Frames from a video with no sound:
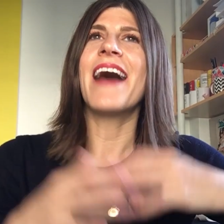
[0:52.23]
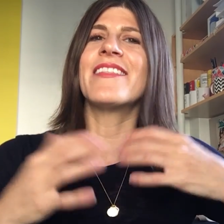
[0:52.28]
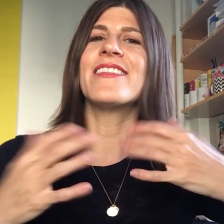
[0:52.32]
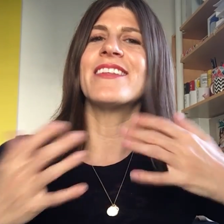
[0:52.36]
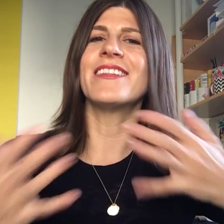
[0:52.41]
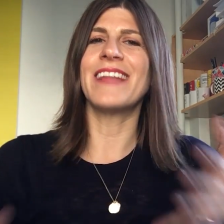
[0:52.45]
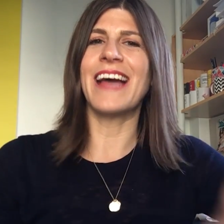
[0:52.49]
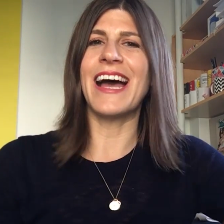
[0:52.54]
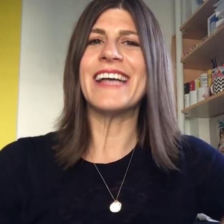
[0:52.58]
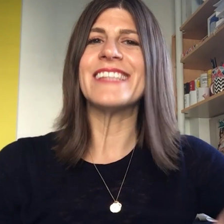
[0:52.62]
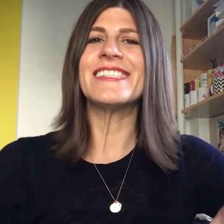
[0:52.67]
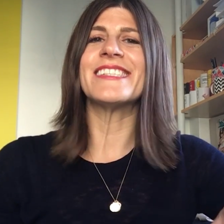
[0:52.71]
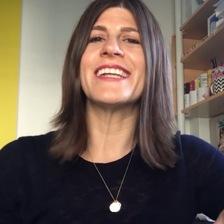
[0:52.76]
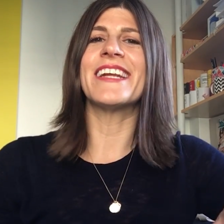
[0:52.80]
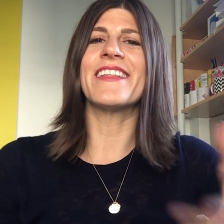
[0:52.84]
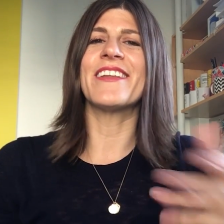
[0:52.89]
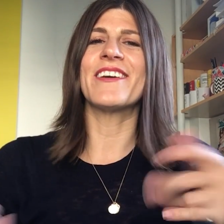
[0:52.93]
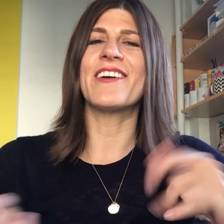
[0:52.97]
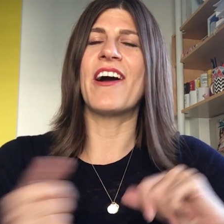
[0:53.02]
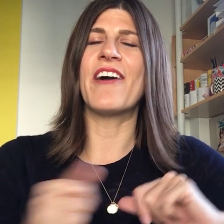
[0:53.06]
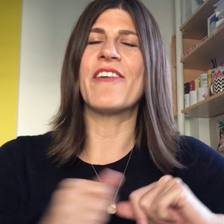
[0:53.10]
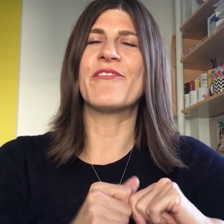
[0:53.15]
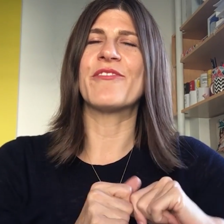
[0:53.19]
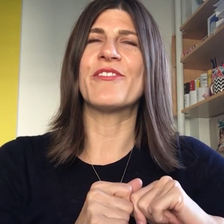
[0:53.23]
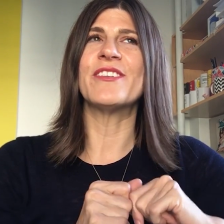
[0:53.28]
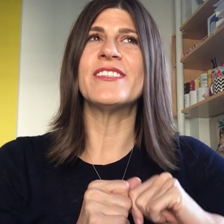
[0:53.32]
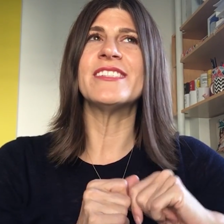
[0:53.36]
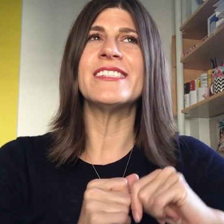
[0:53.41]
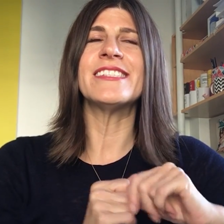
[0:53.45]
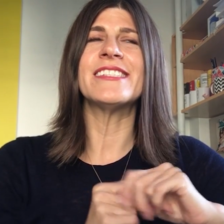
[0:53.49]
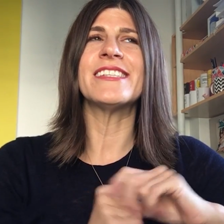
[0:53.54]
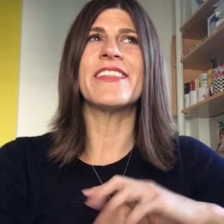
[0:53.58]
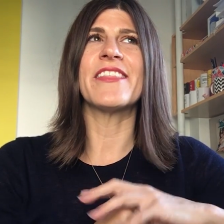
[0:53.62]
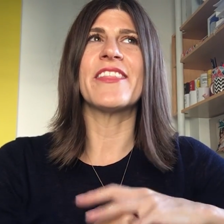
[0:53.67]
On the last night of the
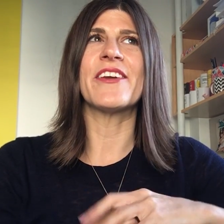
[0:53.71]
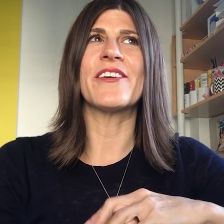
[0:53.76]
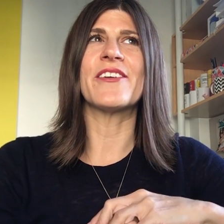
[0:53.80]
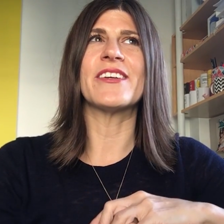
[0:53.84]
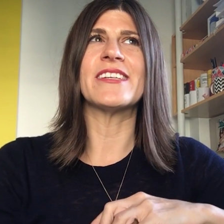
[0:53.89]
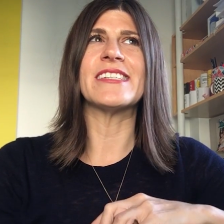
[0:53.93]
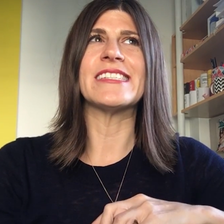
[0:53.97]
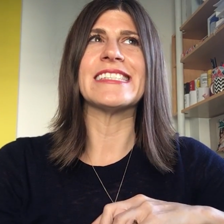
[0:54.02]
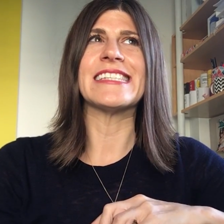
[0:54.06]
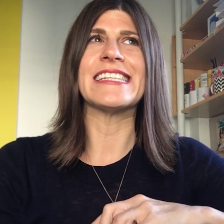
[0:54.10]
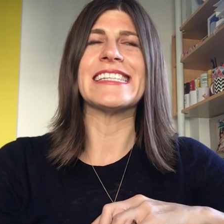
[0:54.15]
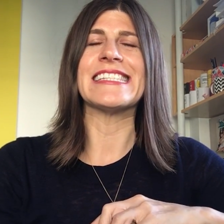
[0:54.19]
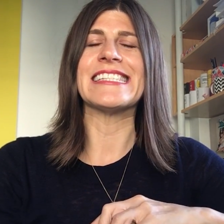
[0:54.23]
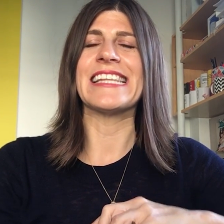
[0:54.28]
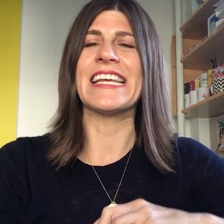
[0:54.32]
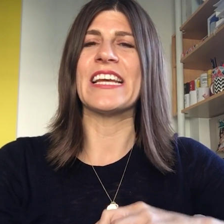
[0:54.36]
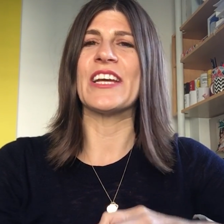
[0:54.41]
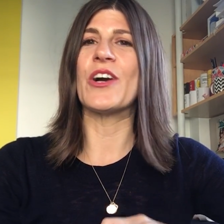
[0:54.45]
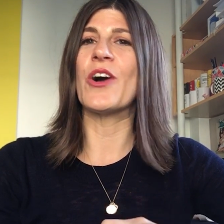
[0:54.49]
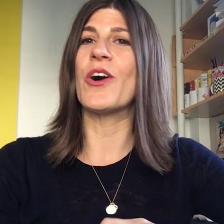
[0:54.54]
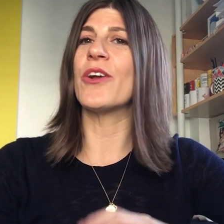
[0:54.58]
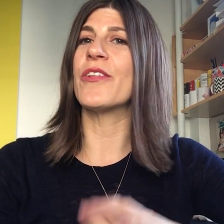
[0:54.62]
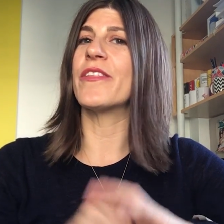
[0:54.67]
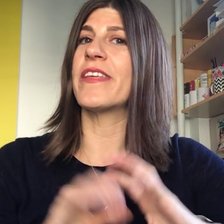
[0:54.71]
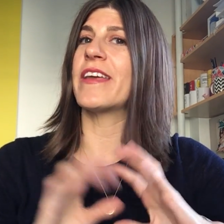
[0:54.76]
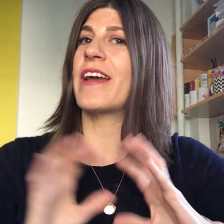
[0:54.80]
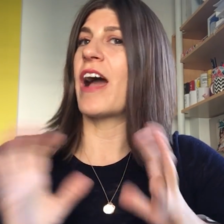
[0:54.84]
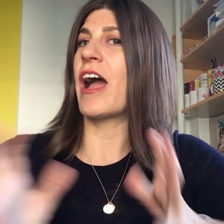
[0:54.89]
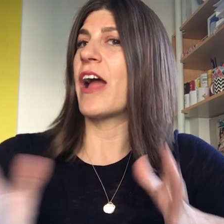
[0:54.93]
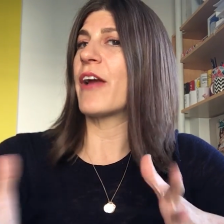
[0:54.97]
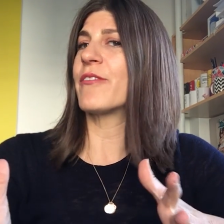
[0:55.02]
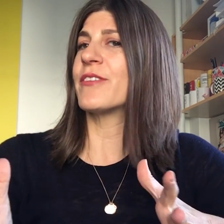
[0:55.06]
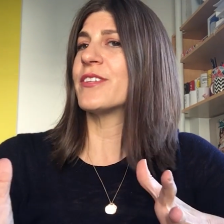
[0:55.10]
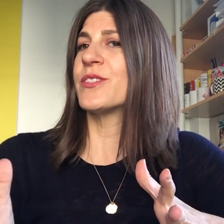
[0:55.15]
conference, there is this thing called the
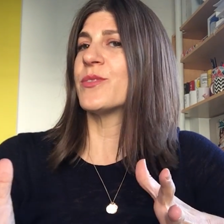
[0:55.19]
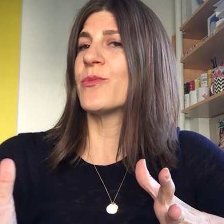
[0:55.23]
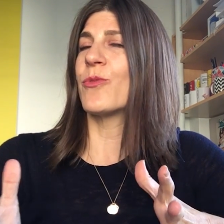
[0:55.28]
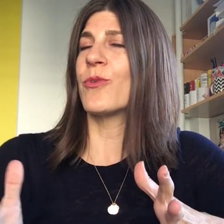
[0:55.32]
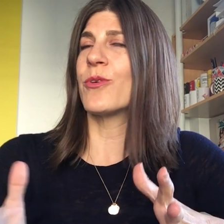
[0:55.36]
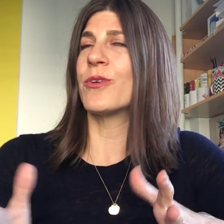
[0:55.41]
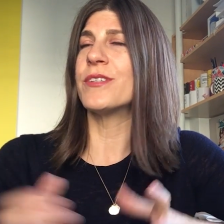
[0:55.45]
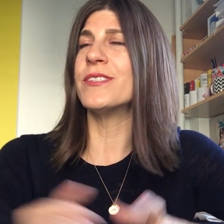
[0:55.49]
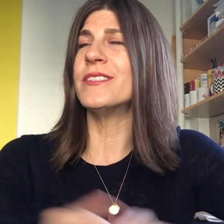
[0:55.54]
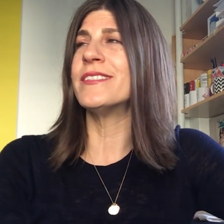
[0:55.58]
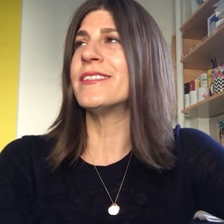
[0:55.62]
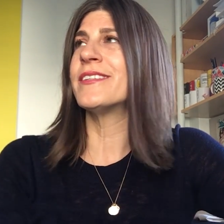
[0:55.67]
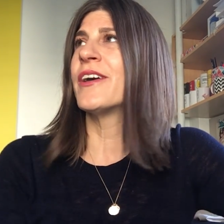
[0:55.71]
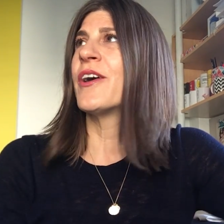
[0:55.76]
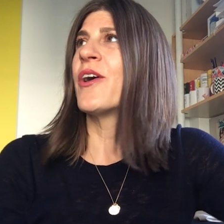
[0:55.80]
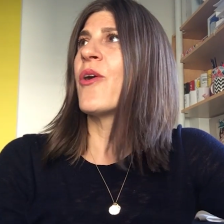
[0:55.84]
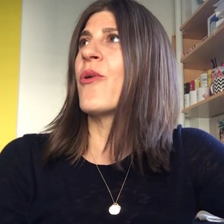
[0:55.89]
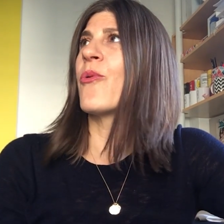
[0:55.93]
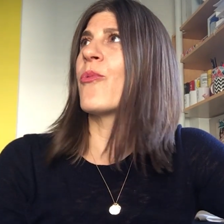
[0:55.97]
IRIS Awards,